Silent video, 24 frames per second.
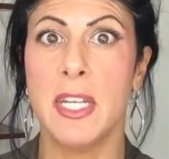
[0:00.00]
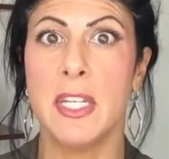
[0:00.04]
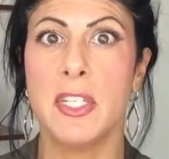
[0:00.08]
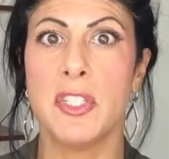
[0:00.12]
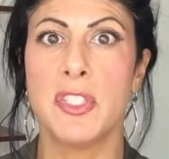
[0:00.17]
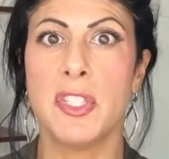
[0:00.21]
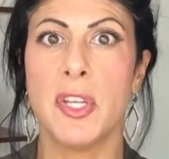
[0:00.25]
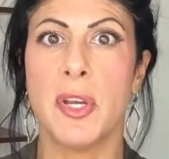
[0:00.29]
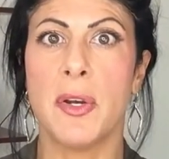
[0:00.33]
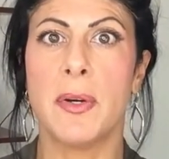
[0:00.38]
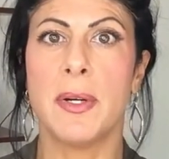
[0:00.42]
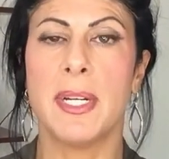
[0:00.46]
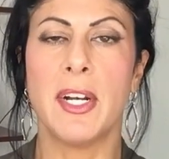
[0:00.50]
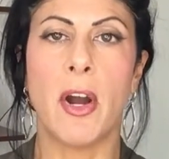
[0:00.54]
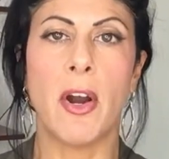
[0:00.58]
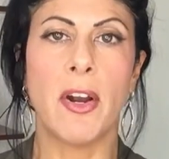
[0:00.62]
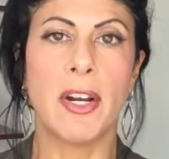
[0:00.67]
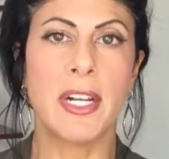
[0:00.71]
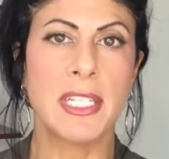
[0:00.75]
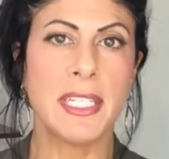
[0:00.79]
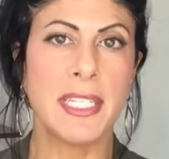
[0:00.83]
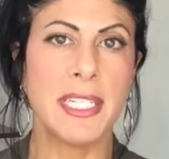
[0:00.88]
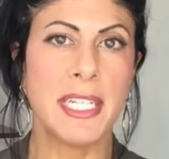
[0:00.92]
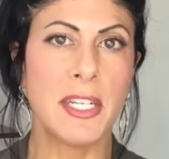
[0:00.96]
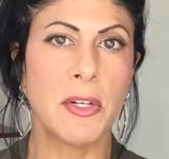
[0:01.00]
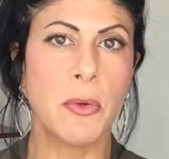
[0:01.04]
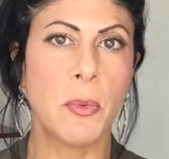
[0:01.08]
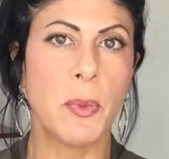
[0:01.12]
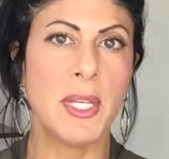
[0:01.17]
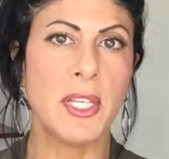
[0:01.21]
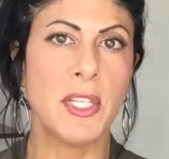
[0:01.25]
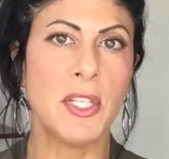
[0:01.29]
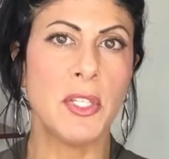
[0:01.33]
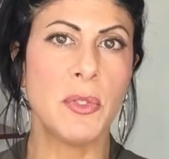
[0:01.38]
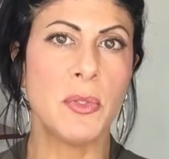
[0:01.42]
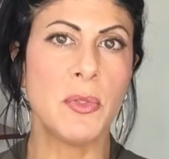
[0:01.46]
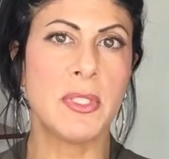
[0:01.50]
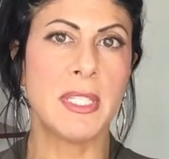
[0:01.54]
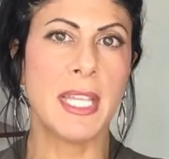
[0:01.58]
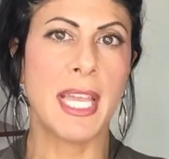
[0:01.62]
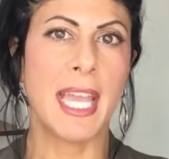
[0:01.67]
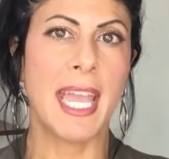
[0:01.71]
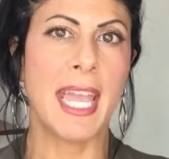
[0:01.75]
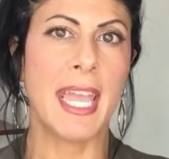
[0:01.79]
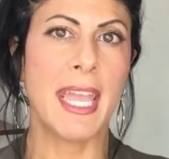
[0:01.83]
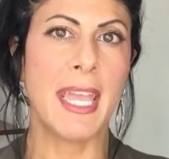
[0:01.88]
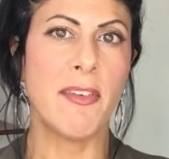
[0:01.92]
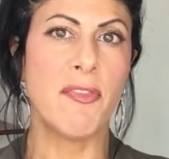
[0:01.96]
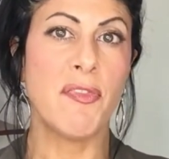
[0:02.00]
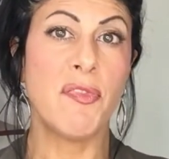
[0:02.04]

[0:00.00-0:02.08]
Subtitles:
So in our clinic, we use a